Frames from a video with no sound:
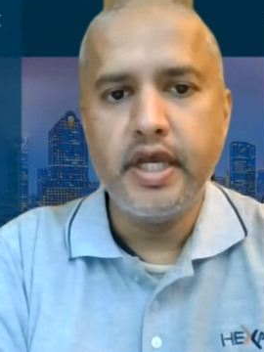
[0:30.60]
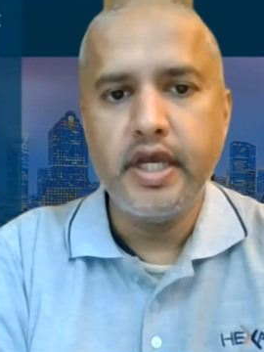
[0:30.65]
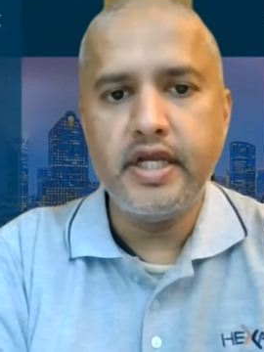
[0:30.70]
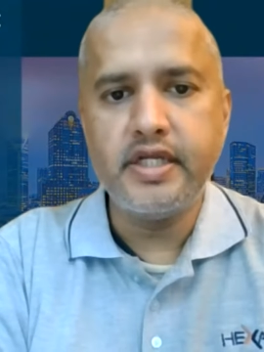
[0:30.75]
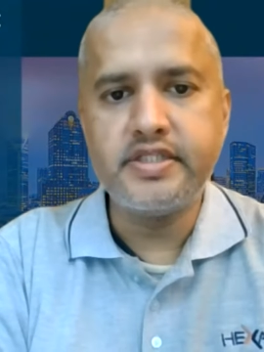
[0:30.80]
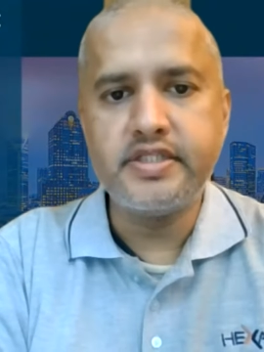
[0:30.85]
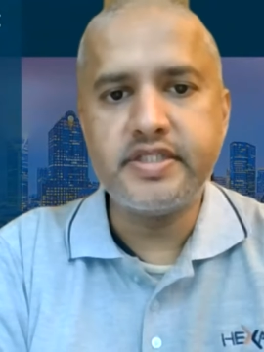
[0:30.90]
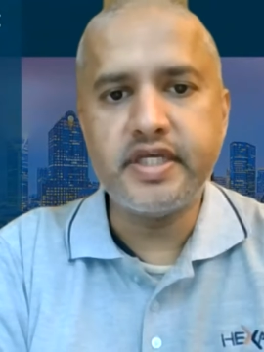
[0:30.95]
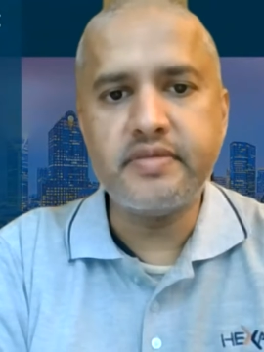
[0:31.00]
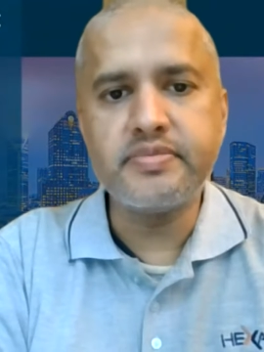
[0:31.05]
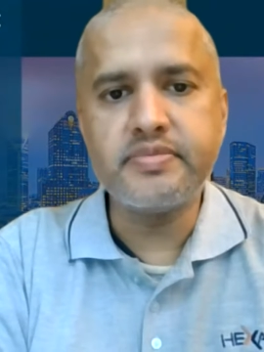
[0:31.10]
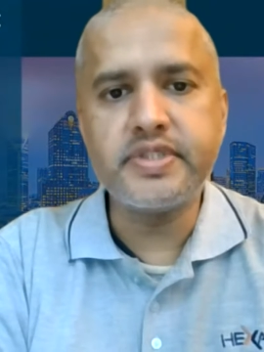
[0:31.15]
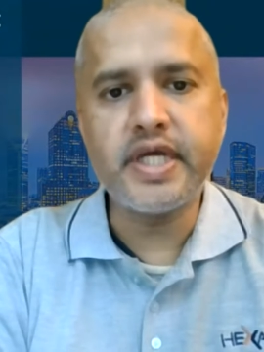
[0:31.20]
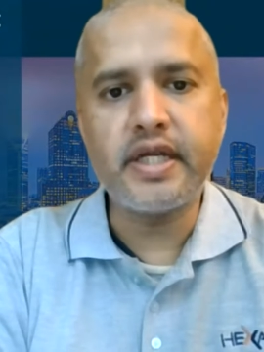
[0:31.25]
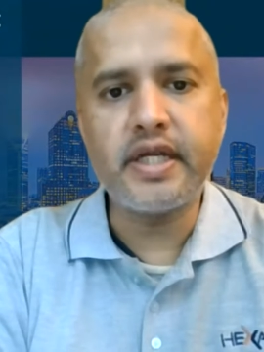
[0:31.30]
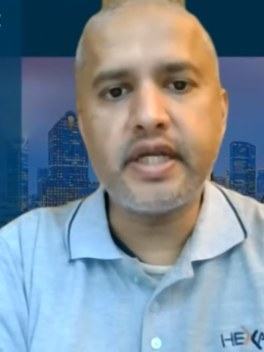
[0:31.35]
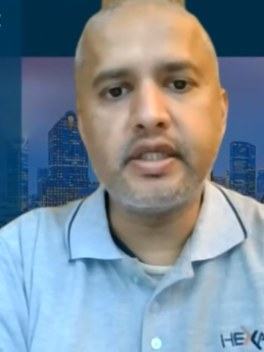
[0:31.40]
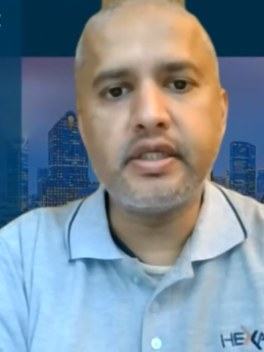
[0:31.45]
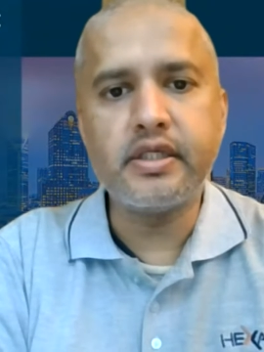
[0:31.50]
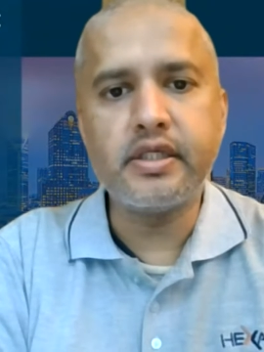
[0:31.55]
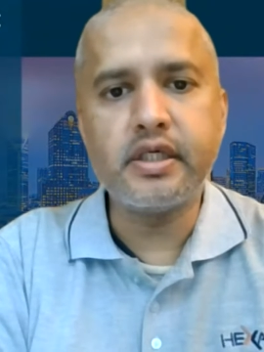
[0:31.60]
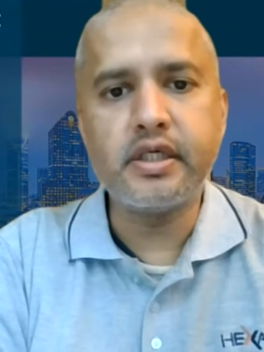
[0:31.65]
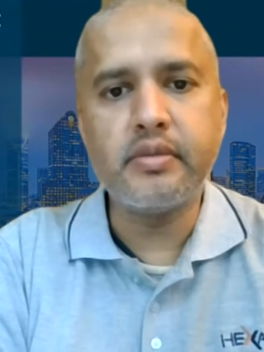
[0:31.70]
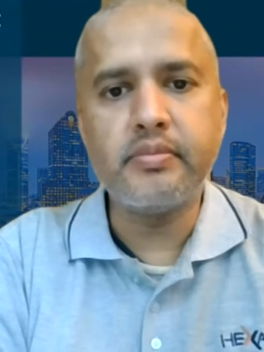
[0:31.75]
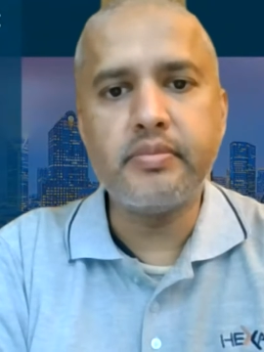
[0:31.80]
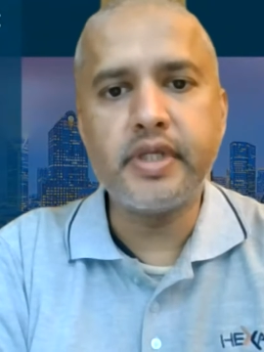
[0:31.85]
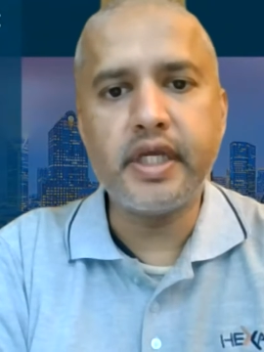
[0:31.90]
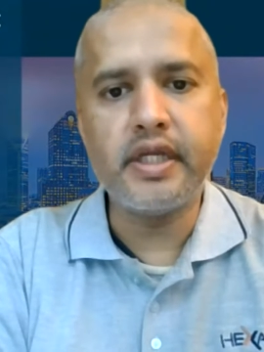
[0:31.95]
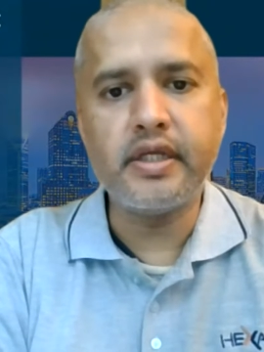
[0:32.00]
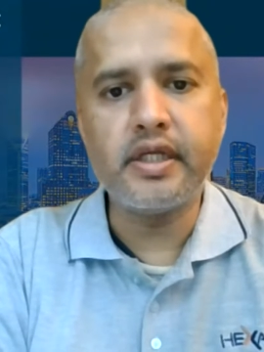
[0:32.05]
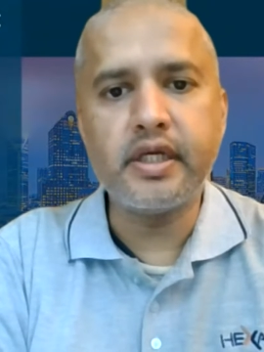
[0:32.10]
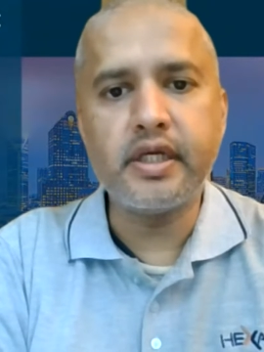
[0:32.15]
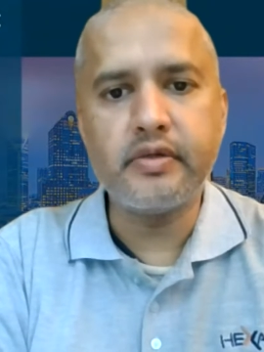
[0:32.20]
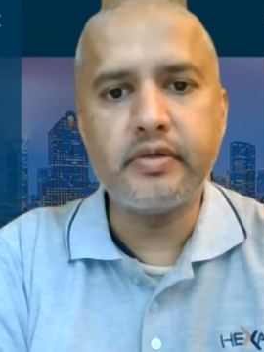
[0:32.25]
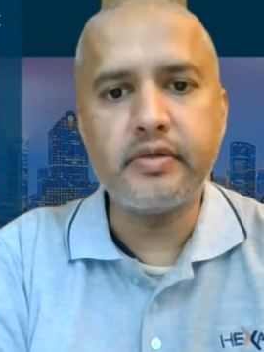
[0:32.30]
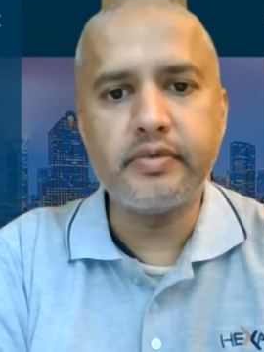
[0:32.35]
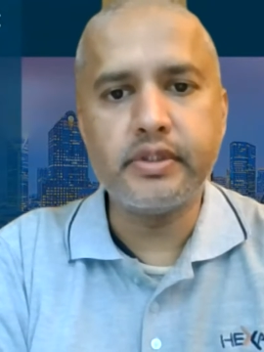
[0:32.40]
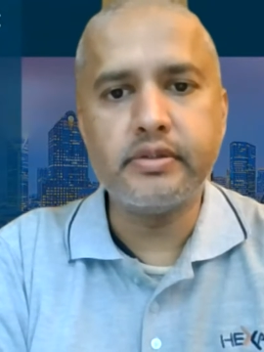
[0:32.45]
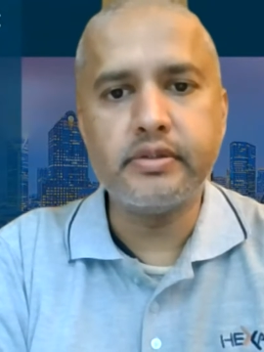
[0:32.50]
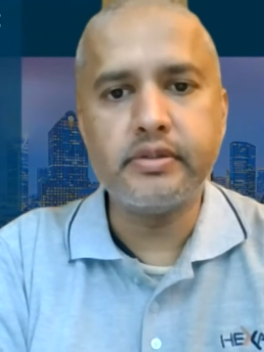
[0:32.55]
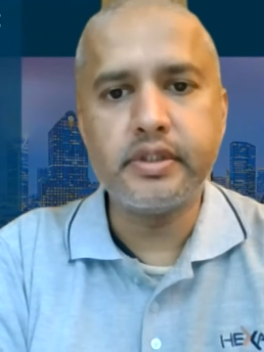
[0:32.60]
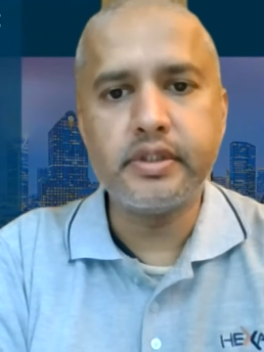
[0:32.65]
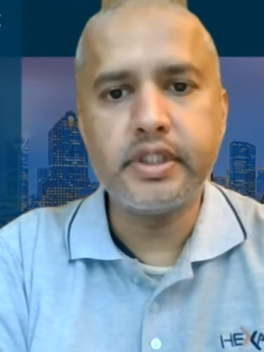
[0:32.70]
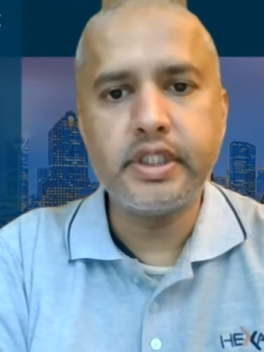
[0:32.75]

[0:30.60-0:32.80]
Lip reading: It seems that the term data-driven